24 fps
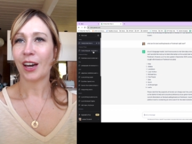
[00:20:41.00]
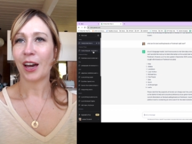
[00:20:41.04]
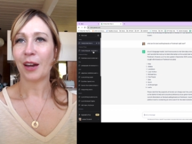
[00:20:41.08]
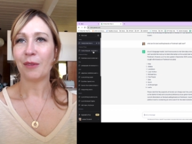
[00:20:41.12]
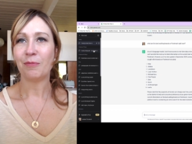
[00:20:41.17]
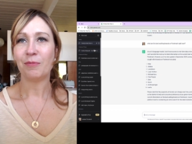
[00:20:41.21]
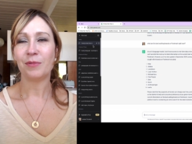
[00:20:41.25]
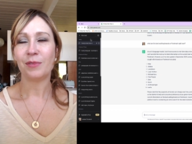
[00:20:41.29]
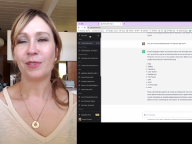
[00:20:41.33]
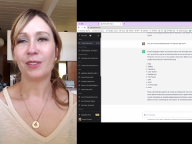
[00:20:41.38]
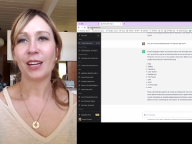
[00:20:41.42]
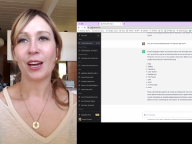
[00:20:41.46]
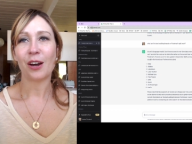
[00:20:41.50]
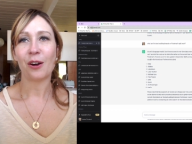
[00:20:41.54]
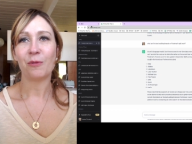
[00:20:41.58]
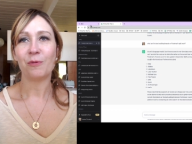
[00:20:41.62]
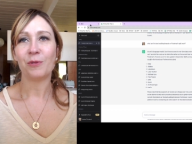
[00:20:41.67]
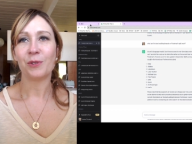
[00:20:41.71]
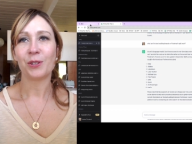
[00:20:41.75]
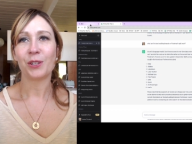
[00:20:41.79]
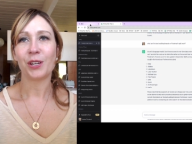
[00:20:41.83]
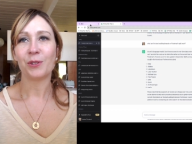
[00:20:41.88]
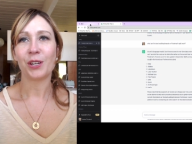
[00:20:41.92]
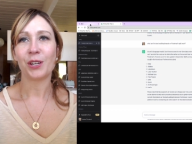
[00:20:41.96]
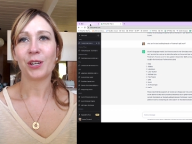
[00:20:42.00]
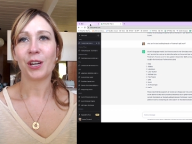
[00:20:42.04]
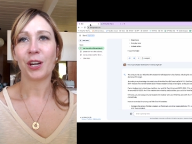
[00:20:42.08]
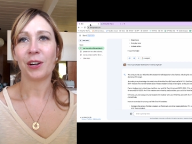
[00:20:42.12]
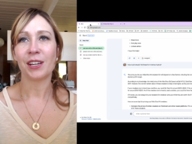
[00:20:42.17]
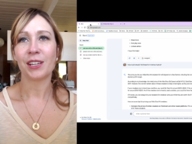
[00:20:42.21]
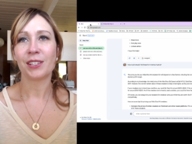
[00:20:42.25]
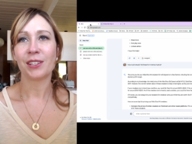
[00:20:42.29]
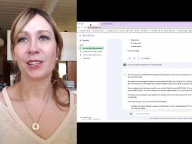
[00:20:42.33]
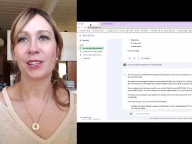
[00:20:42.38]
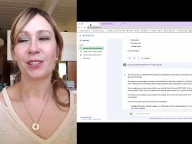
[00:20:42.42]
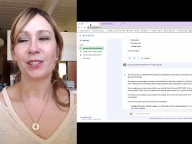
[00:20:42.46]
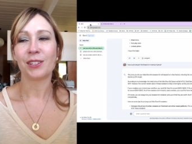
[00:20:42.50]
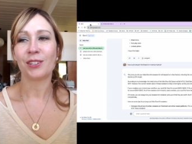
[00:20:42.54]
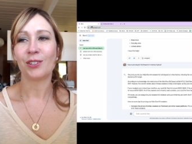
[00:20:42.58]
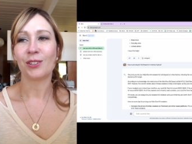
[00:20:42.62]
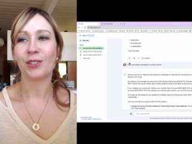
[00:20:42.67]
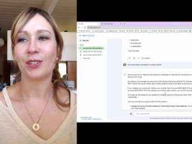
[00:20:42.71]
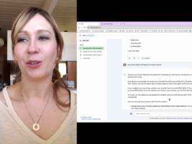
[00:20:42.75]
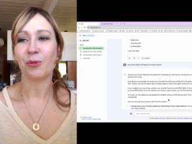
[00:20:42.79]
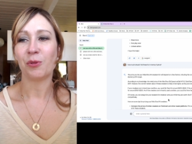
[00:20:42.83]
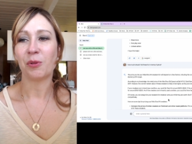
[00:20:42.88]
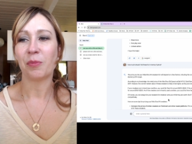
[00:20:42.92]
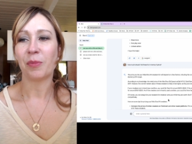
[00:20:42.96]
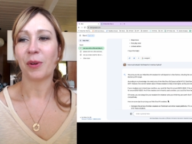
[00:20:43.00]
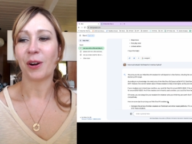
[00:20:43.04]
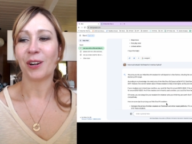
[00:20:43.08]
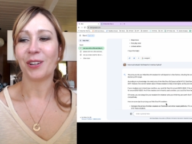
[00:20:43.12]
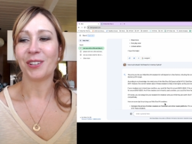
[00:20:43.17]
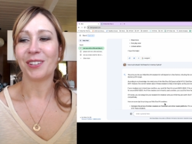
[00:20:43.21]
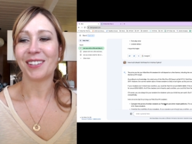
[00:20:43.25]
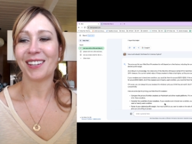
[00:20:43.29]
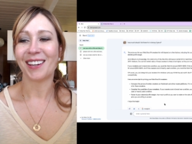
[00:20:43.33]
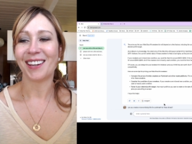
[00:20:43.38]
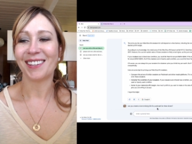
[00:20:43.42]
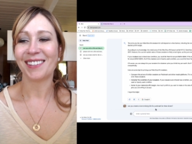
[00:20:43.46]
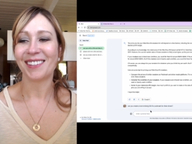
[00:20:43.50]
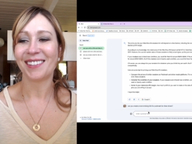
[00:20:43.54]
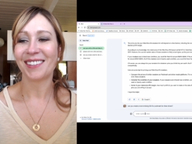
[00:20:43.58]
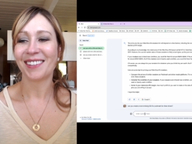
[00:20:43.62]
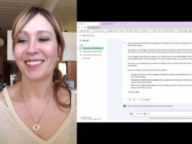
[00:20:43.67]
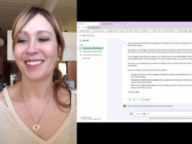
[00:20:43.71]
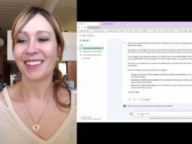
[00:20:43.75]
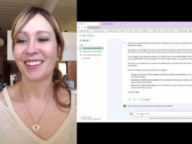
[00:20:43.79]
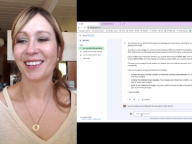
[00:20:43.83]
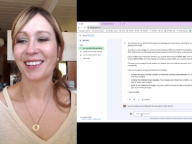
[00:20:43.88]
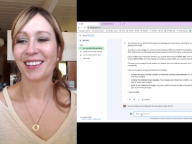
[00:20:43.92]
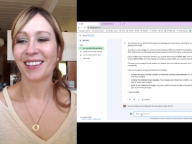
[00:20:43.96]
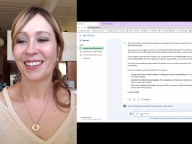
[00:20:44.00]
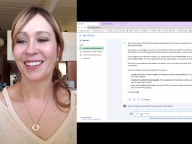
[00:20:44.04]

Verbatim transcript: I'm now I'm just curious. Let's just see what Bard says.